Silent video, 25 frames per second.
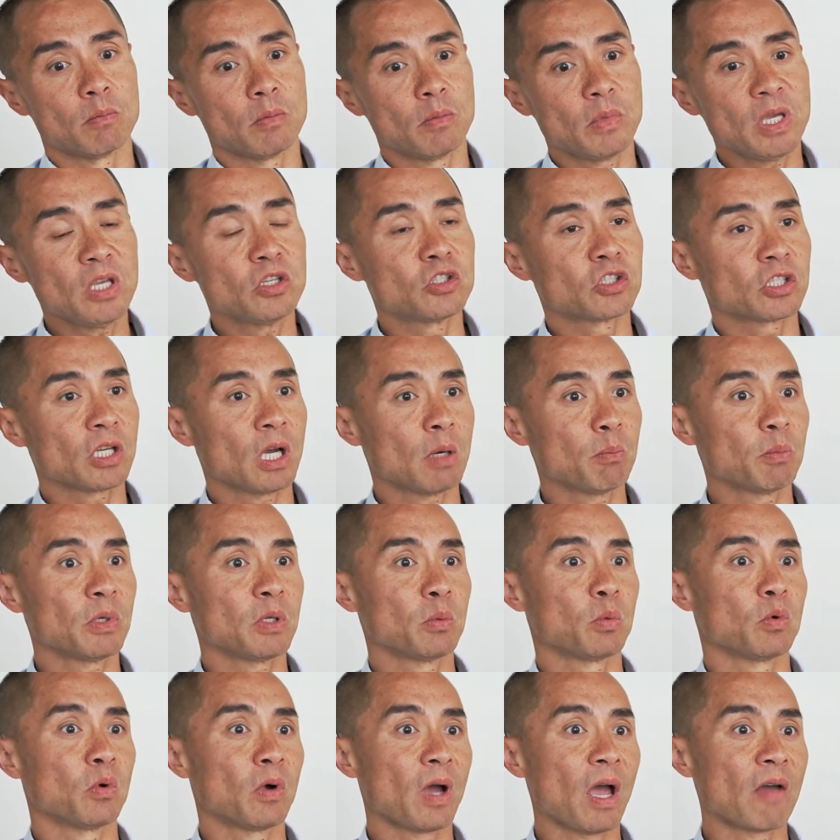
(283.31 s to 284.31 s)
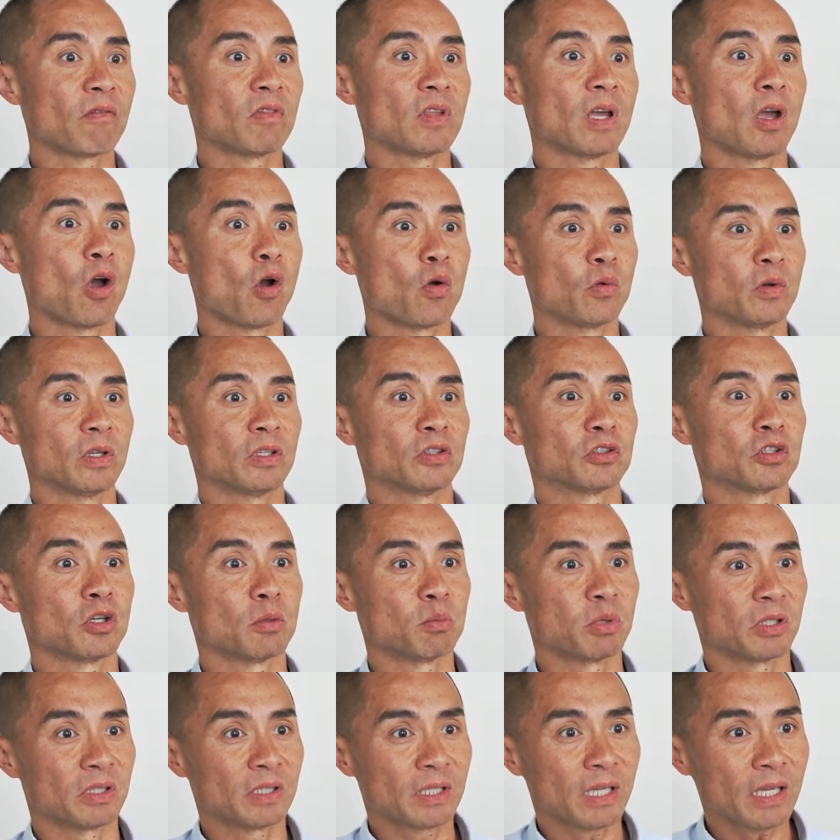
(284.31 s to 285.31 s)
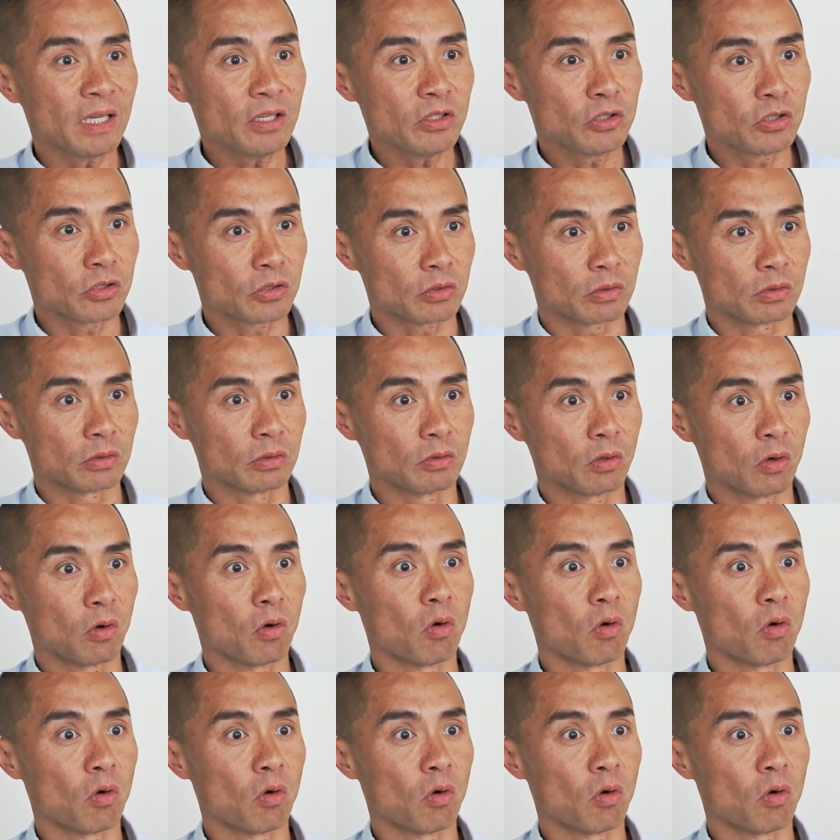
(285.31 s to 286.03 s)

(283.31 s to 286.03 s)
each company will have their own interpretation